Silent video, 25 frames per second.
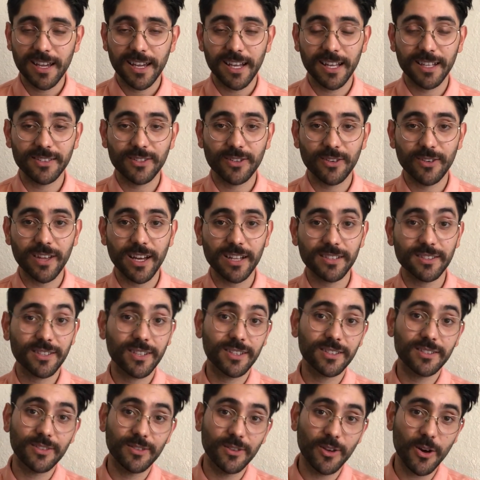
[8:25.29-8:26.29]
And so that's
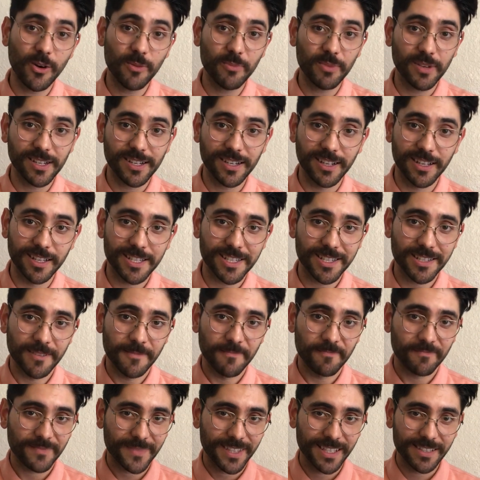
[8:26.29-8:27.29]
good to know, because
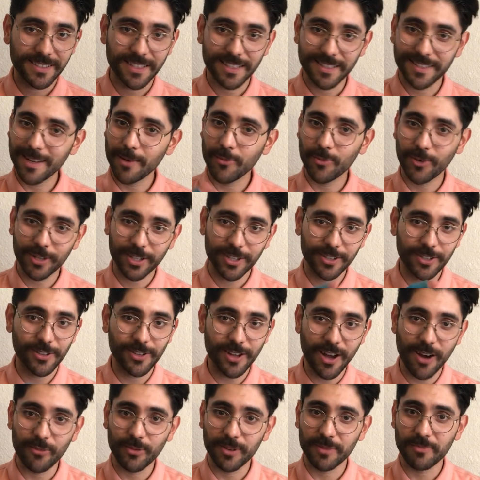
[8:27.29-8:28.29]
since I'm working a
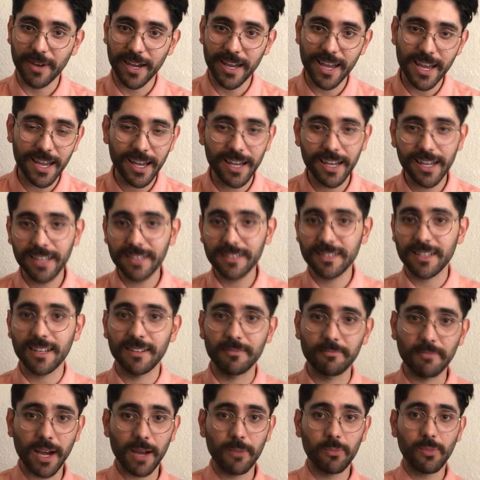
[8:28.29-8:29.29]
lot with my hands
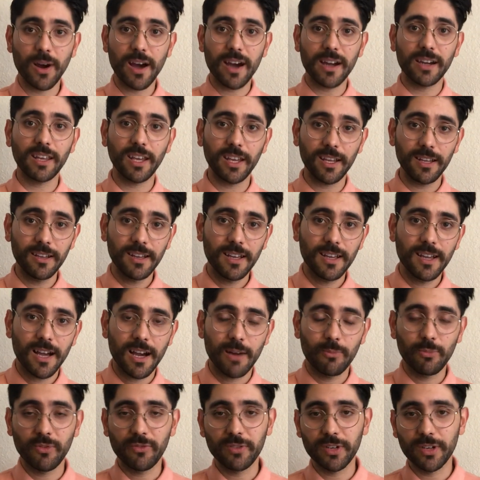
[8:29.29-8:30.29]
and my body,
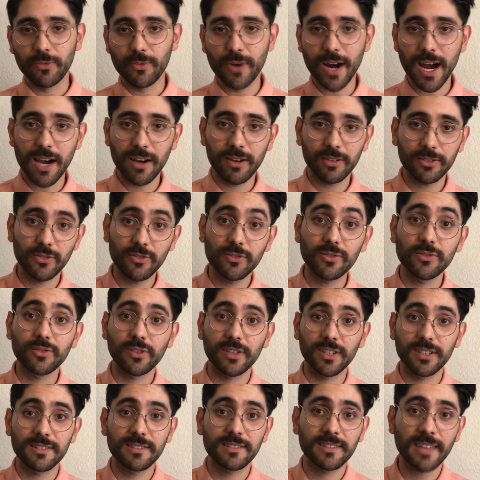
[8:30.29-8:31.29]
I'm moving around,
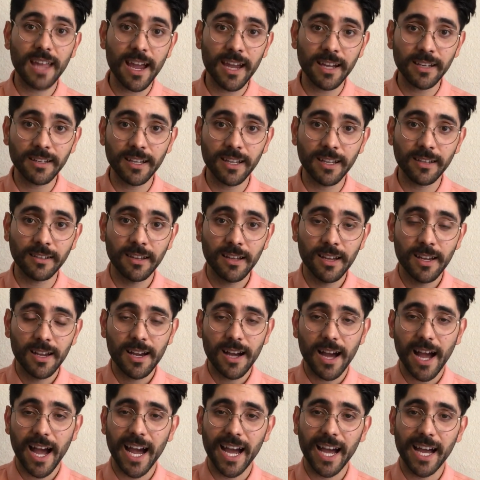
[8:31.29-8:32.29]
usually standing,
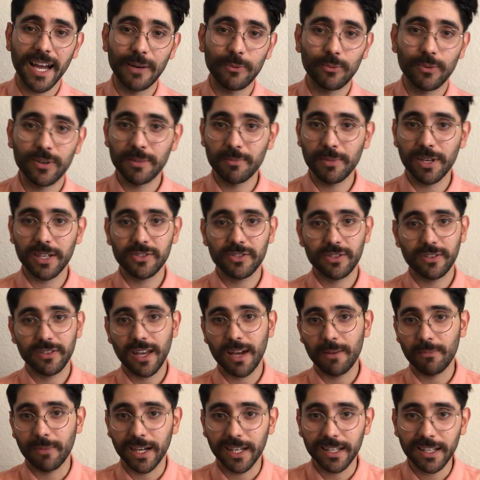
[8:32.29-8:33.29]
I want to make sure
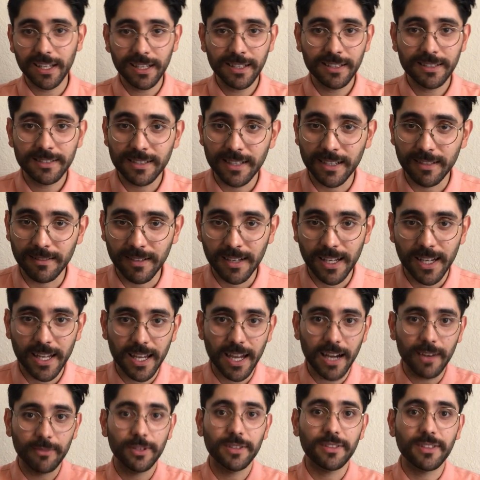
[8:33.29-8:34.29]
that my knees and
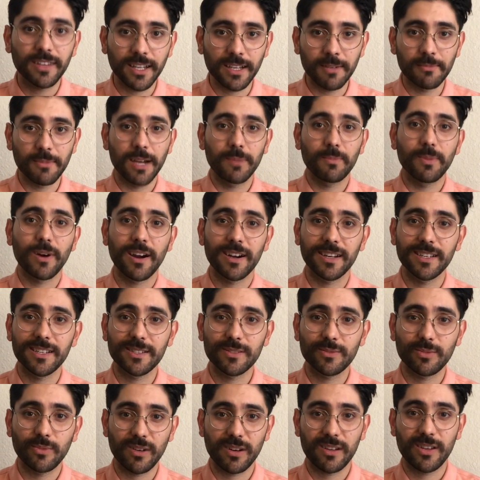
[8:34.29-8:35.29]
everything in my body
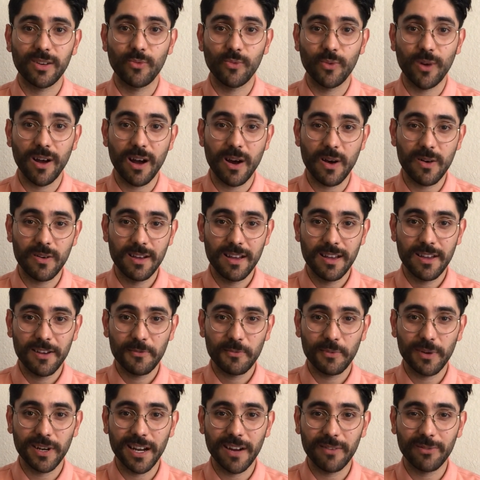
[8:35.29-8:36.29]
is working well
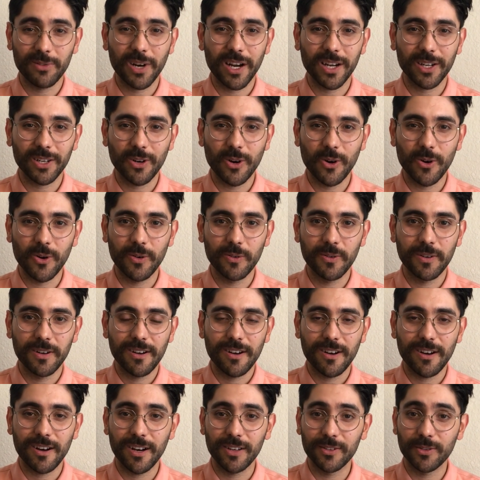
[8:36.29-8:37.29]
whenever I go
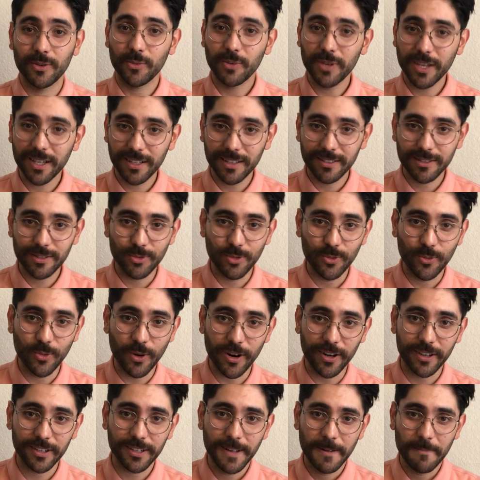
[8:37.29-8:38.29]
on the weekend to
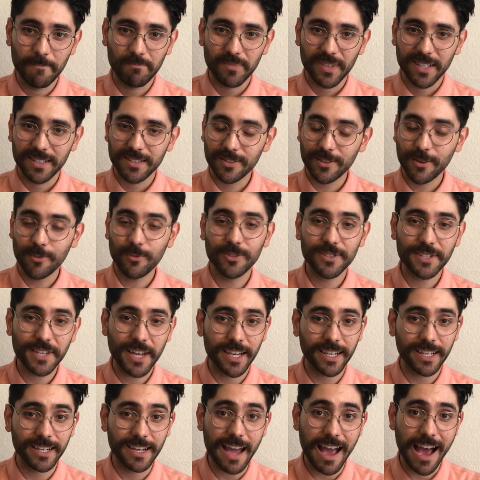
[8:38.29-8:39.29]
work. It's almost
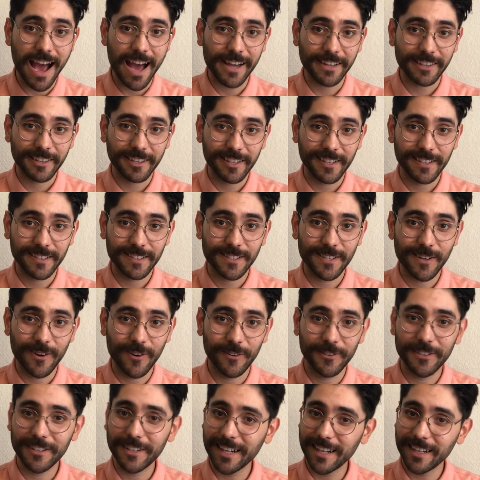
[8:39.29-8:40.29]
like an athlete.
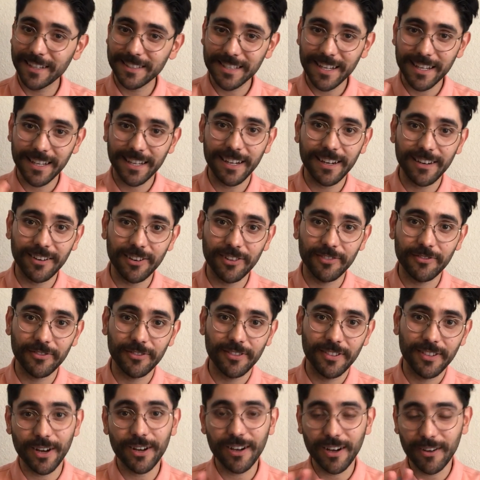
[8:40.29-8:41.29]
So you got to take care
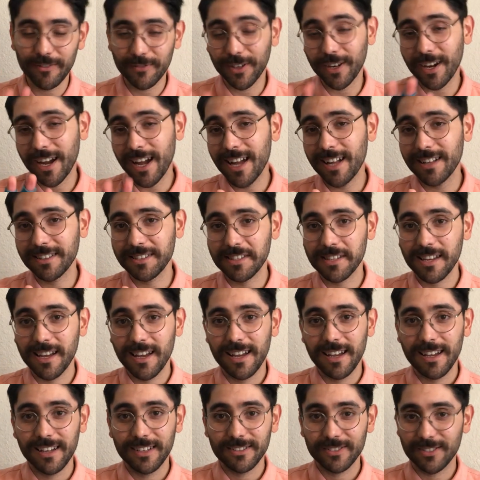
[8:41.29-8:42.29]
of your hands
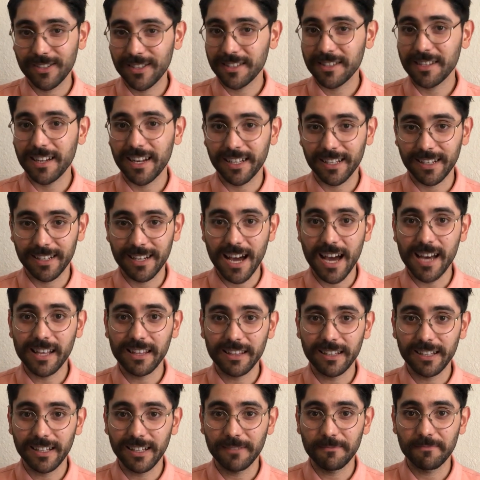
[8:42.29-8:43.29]
just like an
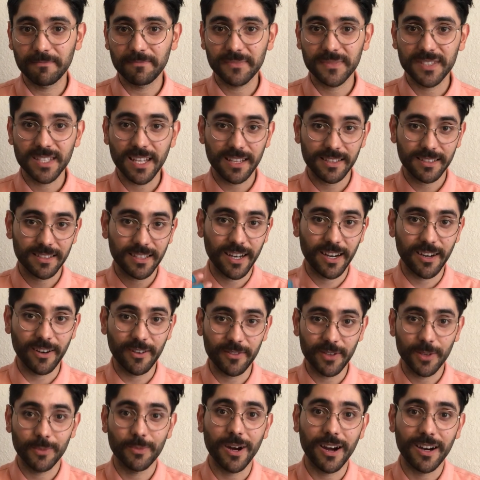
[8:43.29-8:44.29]
athlete takes care
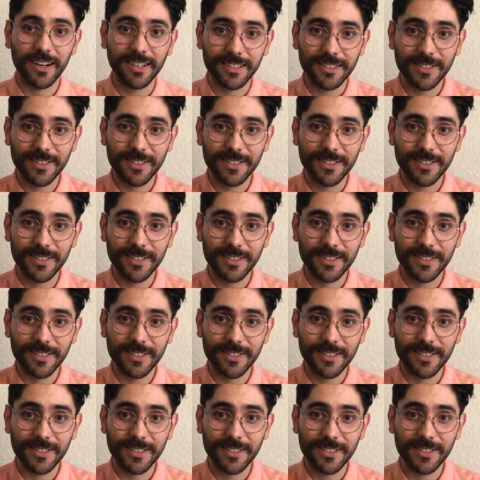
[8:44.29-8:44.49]
of their body.